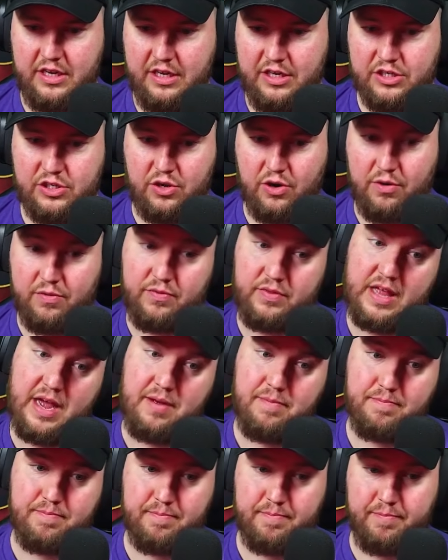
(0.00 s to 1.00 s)
So that
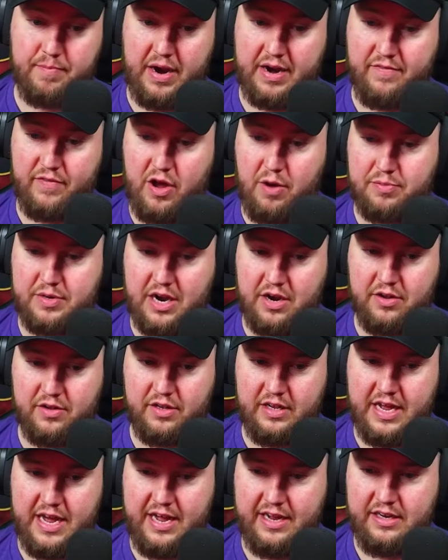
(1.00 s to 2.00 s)
might have helped out a
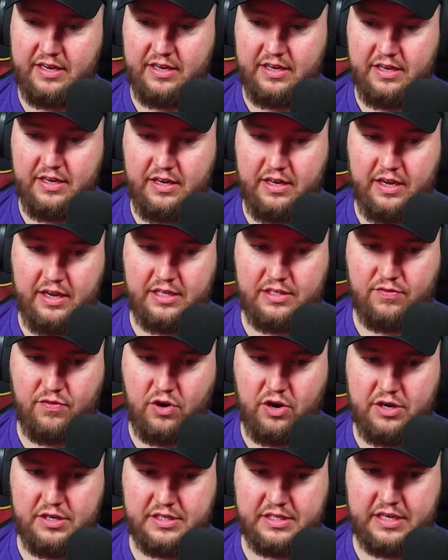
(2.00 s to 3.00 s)
lot as
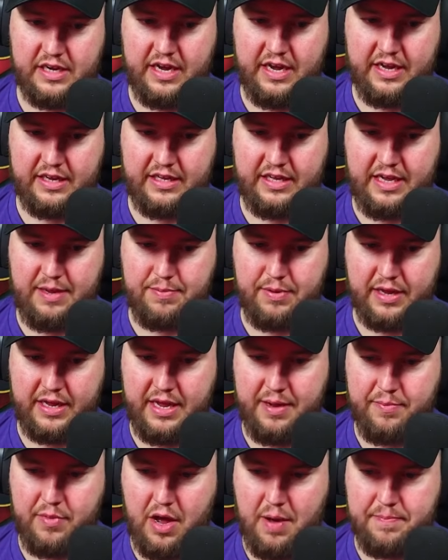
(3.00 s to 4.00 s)
far as keeping
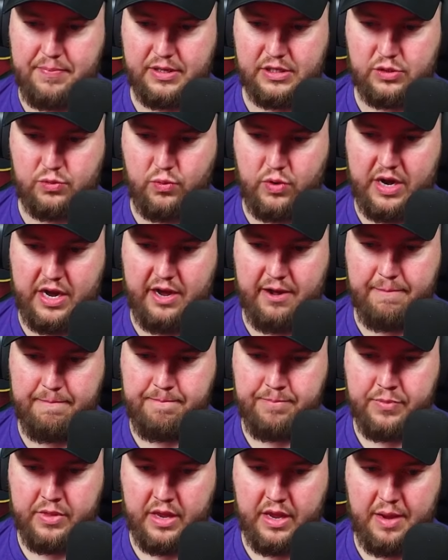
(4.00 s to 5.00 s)
him up as well.
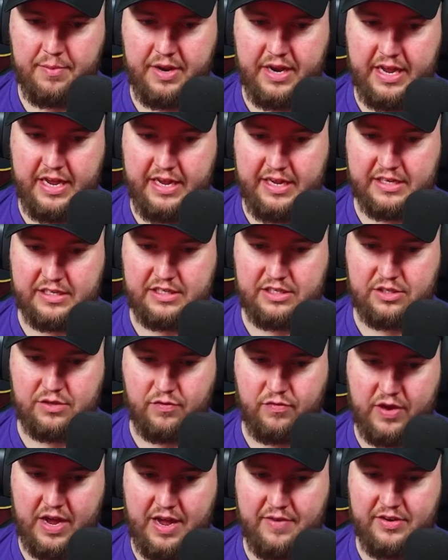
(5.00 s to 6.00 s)
I mean, he is
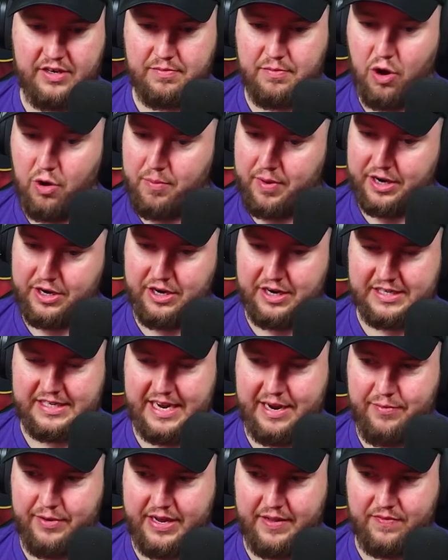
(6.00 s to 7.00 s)
surviving. Oh my goodness,
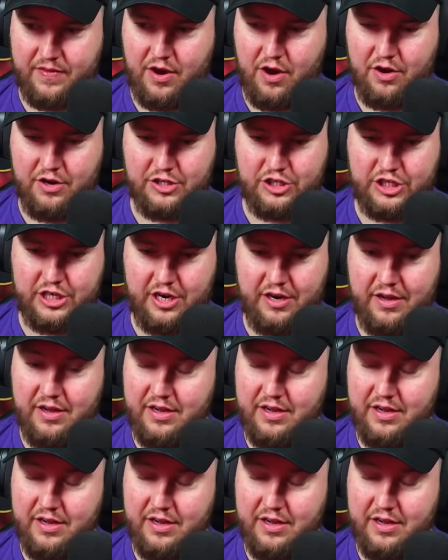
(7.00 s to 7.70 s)
and we get the RNG.